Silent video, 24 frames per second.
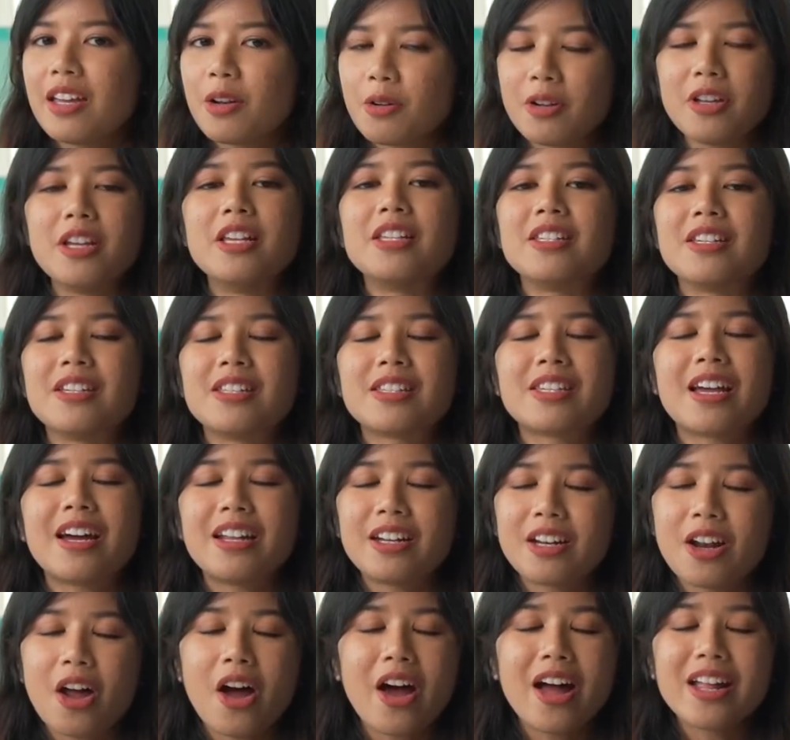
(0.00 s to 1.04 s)
It isn't.
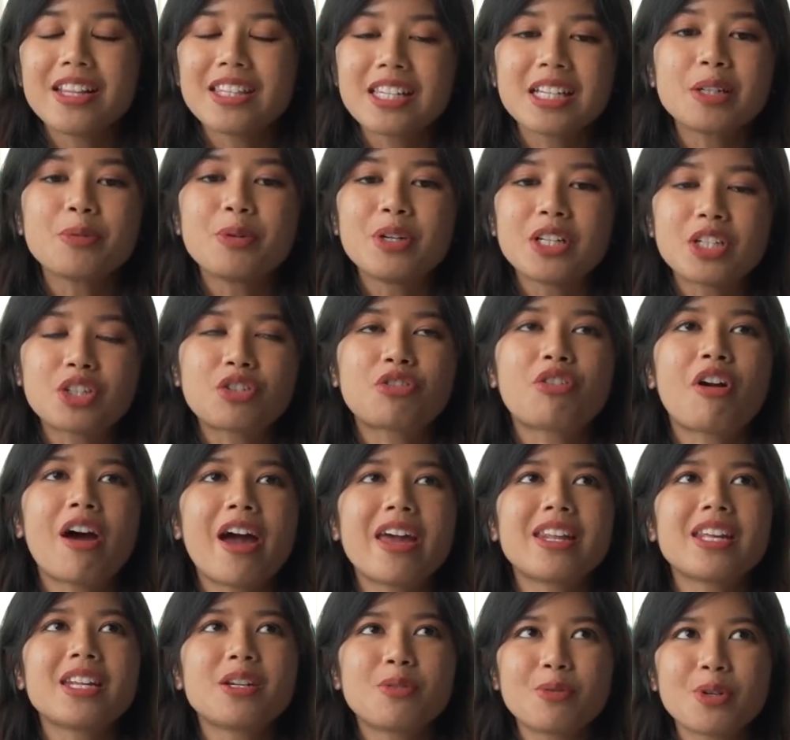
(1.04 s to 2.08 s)
Not until we
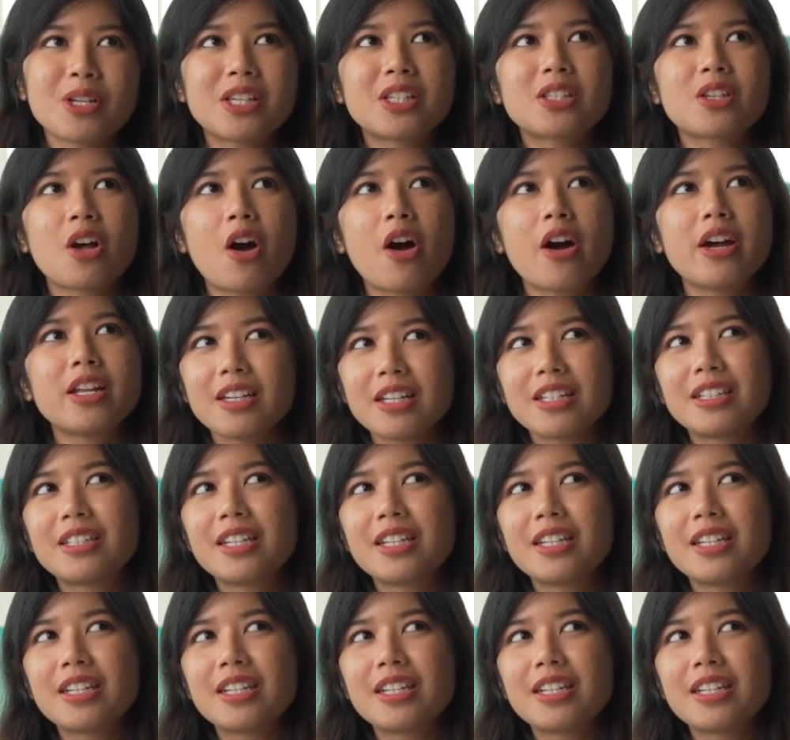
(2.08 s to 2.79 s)
tried it, we saw it.